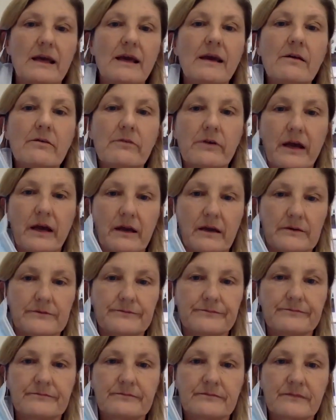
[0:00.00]
earring.
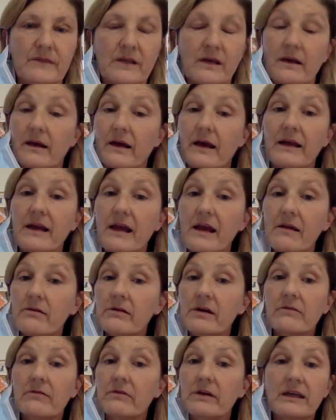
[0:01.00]
An
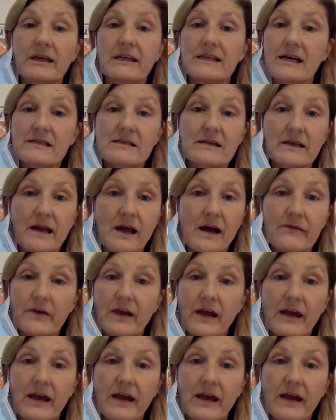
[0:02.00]
earring really doesn't cover